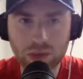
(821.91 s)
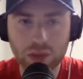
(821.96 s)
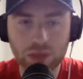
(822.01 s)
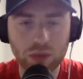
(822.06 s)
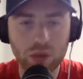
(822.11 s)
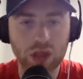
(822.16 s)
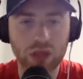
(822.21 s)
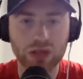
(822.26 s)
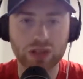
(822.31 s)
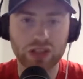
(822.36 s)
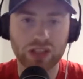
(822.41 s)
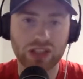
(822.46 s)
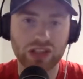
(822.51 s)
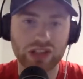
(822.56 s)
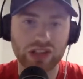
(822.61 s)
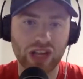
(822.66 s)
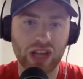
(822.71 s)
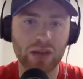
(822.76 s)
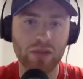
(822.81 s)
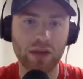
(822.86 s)
What else can you
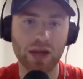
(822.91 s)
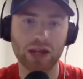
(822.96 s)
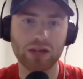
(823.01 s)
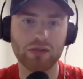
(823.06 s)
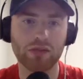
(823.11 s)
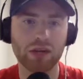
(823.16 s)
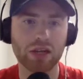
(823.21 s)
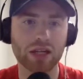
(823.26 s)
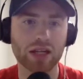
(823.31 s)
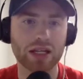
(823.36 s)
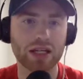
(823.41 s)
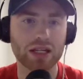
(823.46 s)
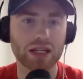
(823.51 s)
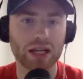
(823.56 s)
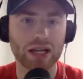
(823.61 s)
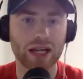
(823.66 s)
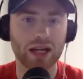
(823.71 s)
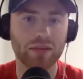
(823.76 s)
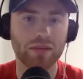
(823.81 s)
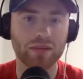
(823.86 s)
say about him? Really,
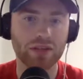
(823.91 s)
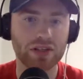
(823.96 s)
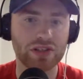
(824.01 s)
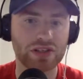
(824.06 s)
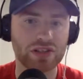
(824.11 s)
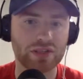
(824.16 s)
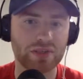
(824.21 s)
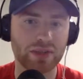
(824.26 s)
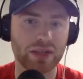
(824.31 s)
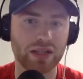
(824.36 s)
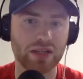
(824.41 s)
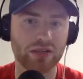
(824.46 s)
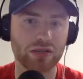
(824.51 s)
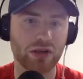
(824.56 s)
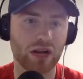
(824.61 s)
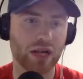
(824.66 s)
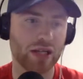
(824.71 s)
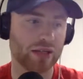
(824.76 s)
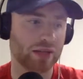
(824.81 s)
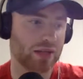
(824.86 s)
he's just been
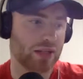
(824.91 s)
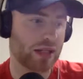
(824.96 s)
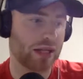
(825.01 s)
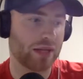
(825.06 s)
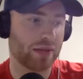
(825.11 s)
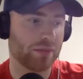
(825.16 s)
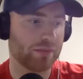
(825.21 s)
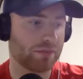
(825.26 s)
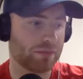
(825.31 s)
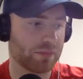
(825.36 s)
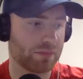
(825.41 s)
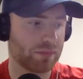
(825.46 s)
great. I